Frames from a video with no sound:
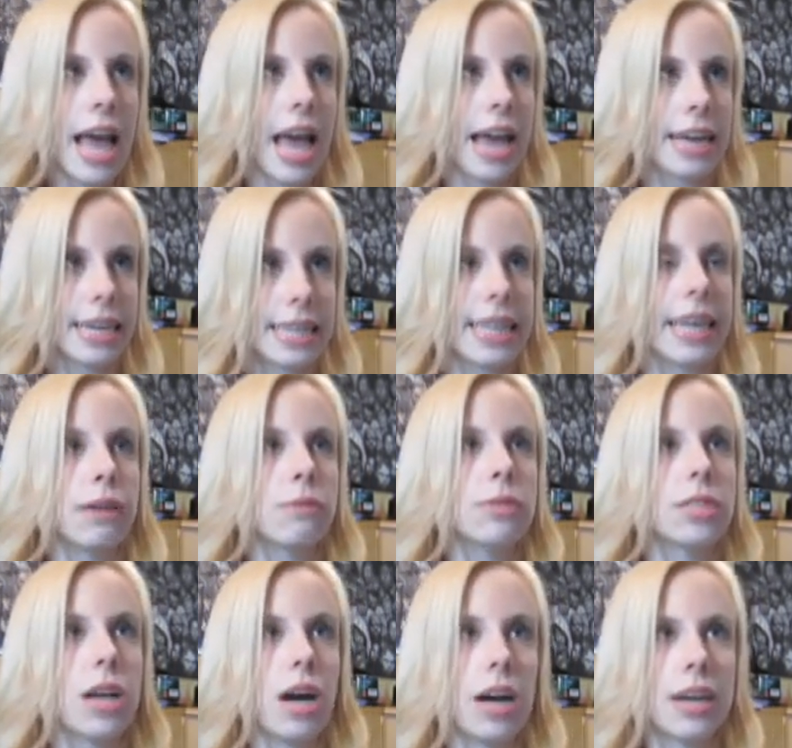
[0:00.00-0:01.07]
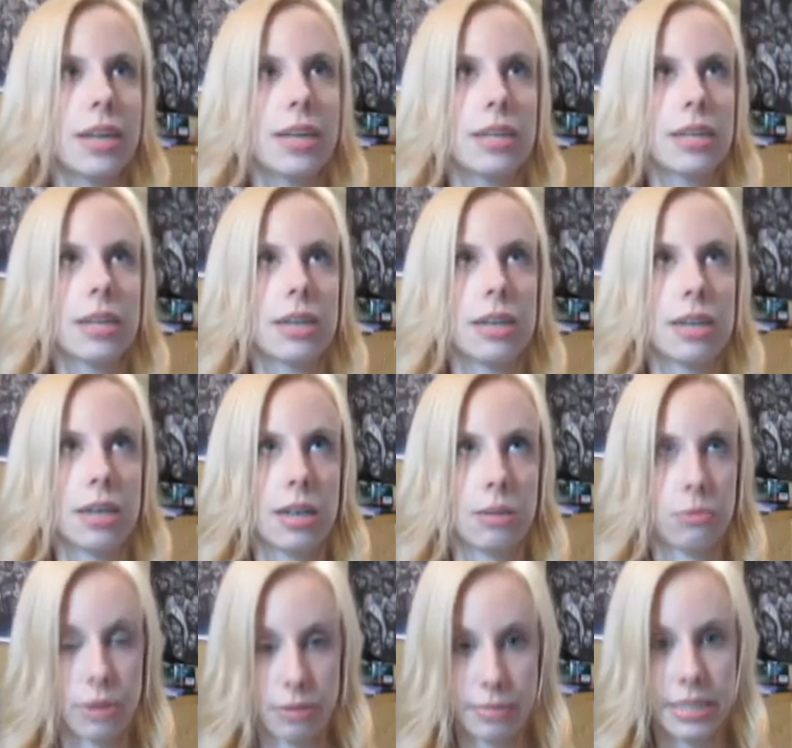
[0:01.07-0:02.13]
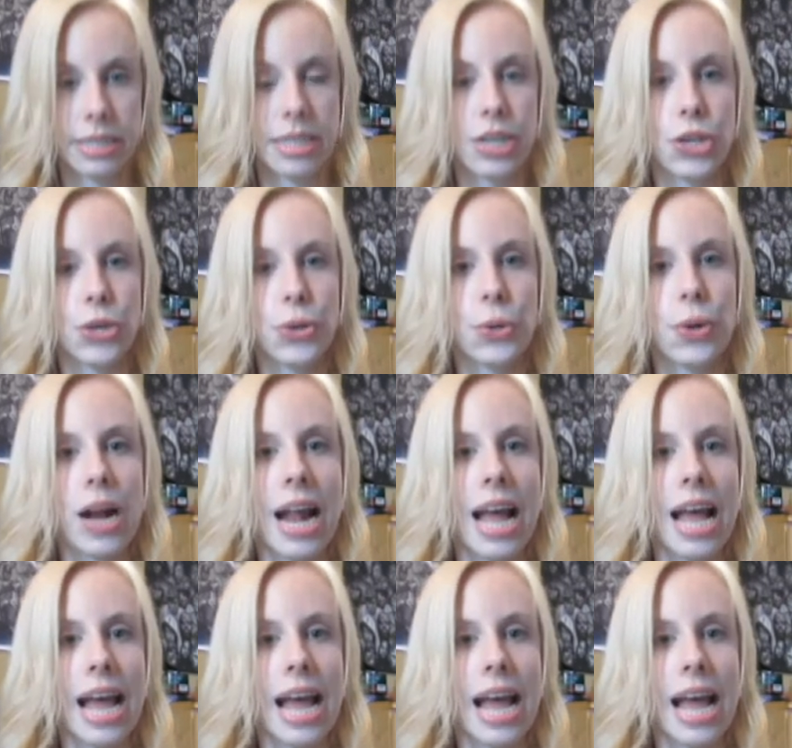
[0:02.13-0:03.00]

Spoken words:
and Glay was on with Missing You,